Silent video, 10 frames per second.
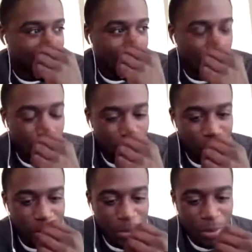What were
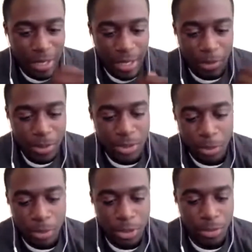you like? What
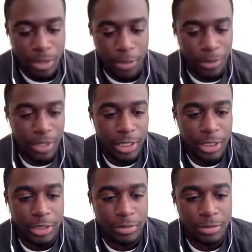was your
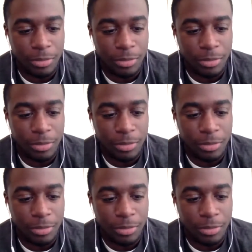release